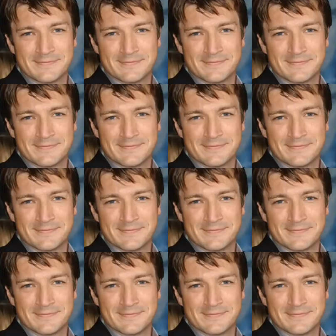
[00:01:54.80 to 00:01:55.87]

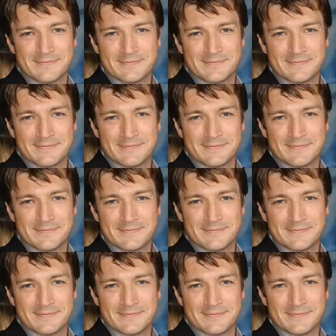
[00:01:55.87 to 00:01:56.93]

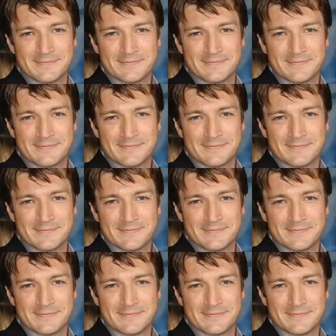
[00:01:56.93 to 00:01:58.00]

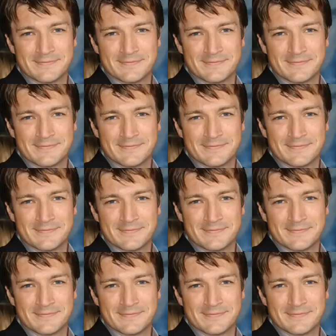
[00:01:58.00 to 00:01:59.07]

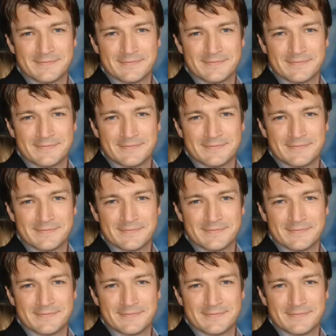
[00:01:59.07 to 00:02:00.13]

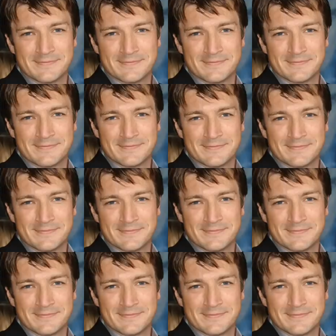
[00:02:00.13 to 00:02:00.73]
(no lip movement)